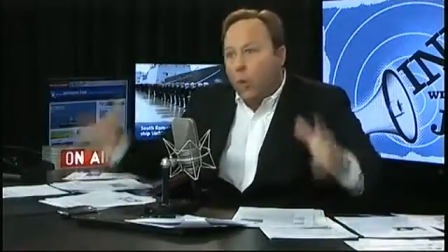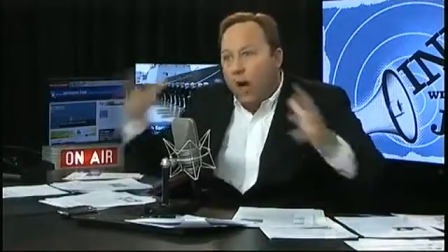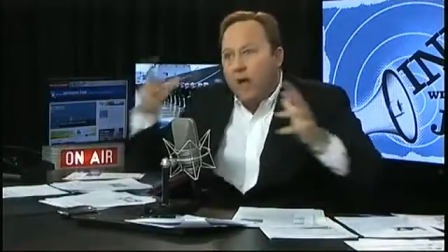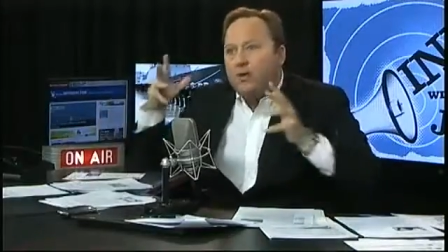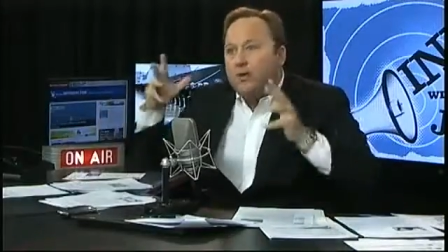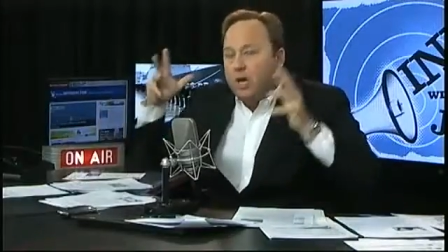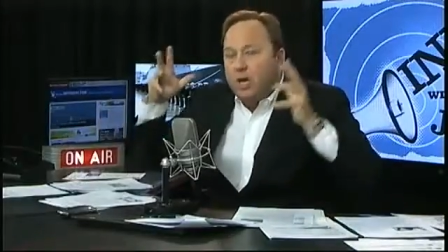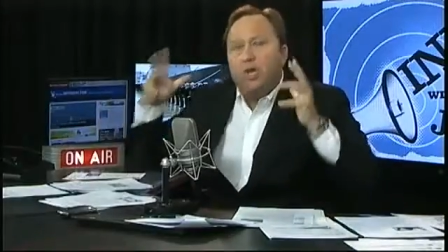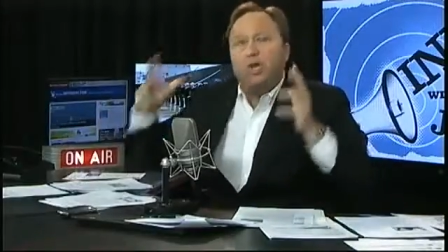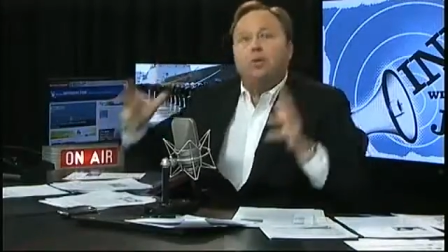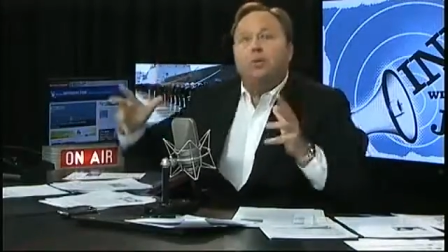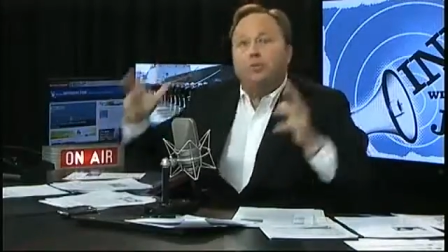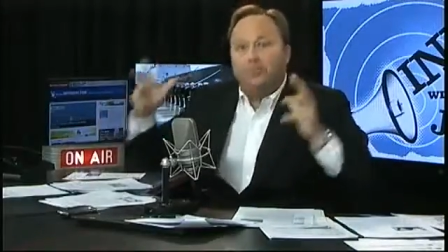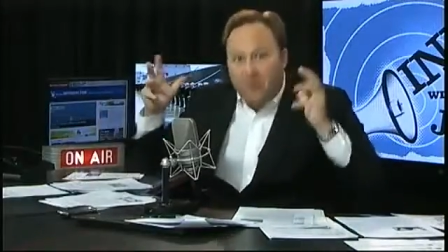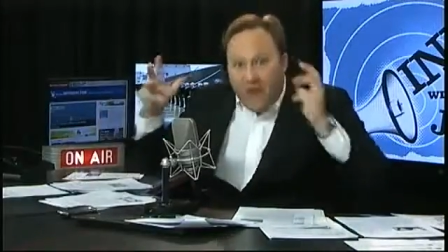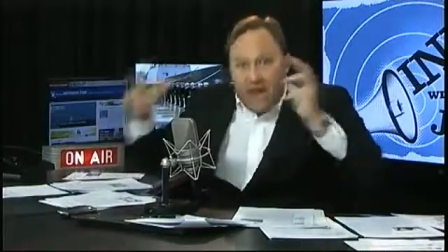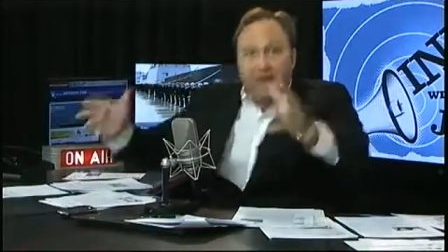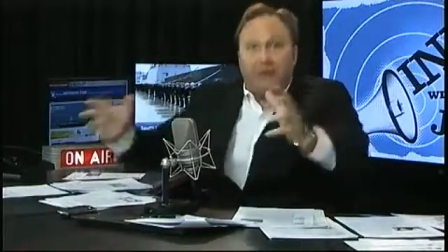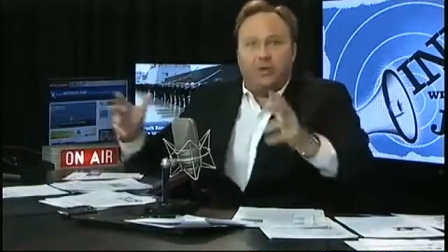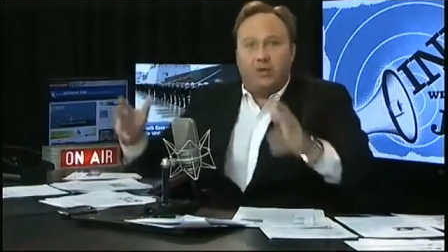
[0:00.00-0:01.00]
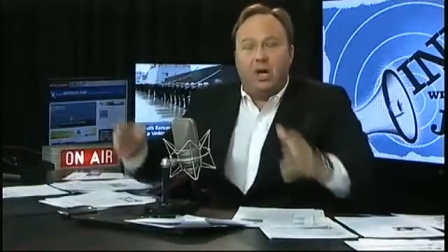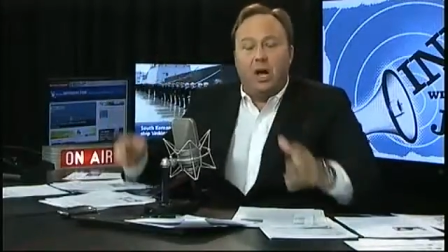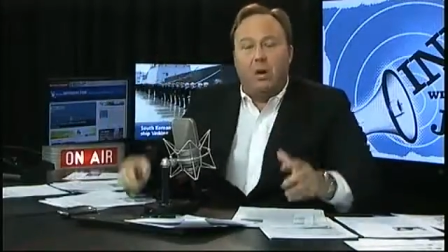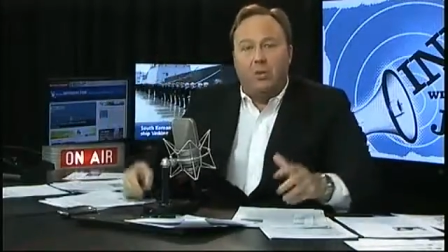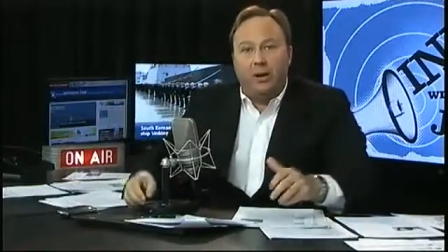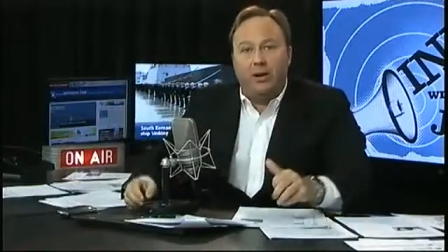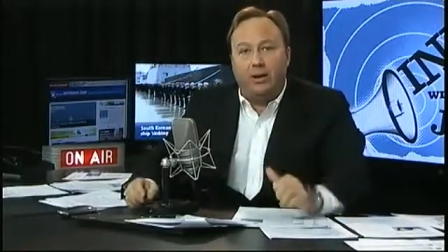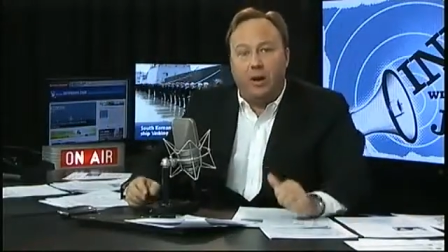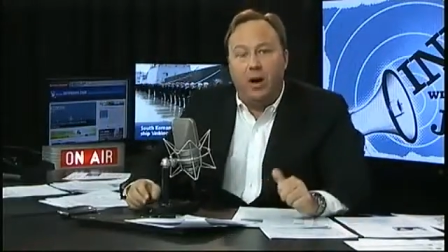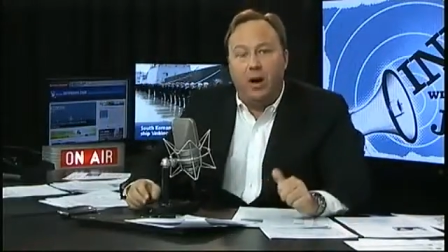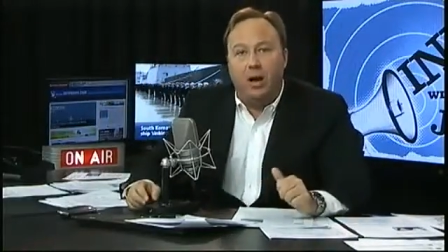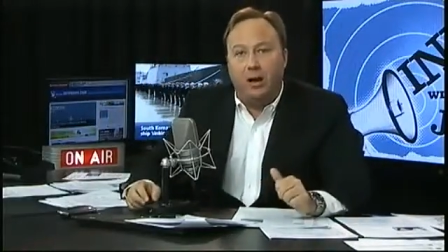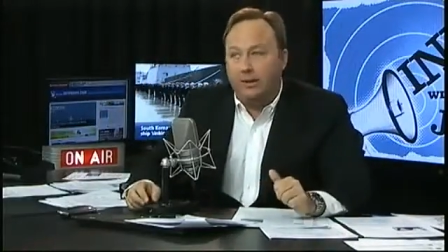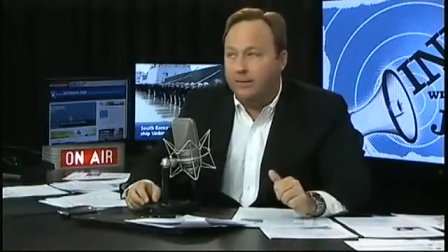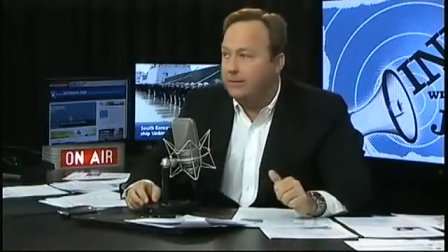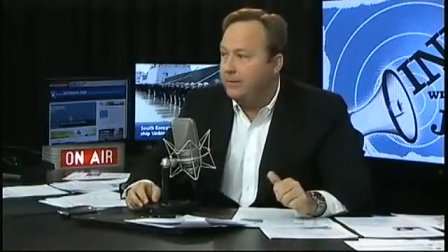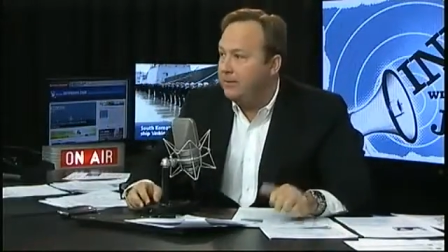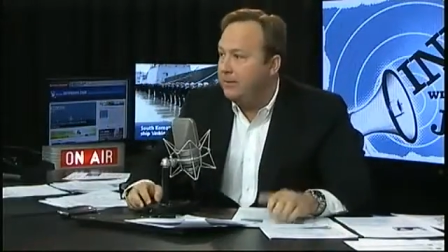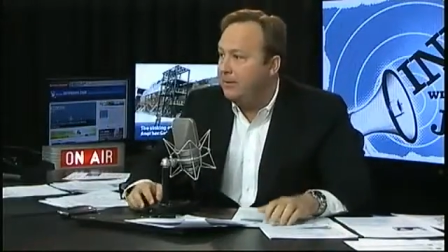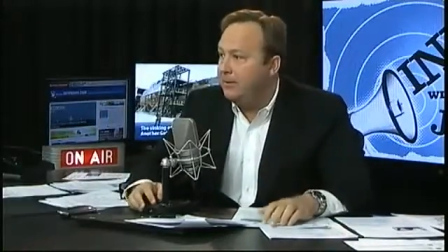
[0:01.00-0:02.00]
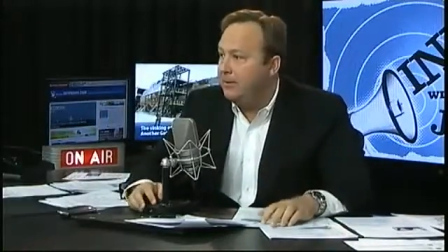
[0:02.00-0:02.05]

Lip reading: What do you think's going on?